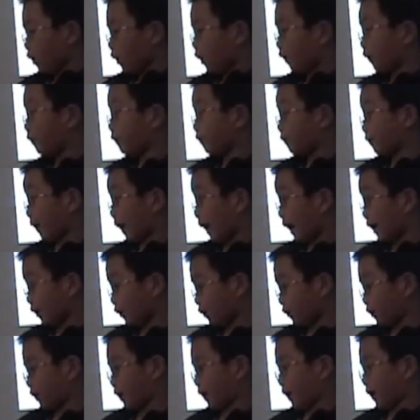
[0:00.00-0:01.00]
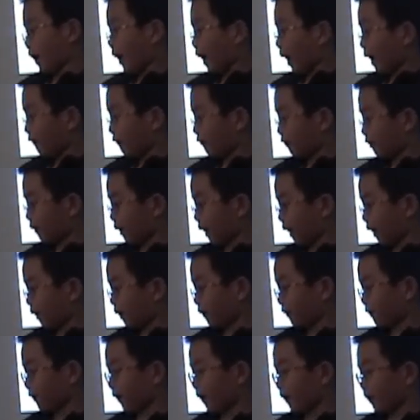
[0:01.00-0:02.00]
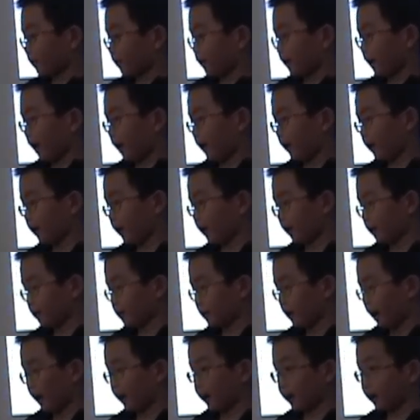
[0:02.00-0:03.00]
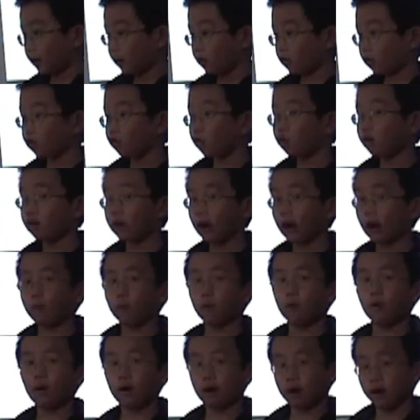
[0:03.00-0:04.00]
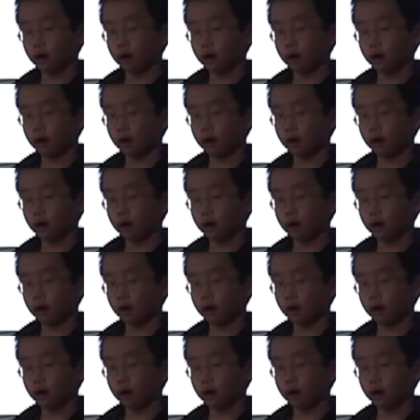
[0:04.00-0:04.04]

On Saturday, I have tennis at 10 and Chinese school at 1.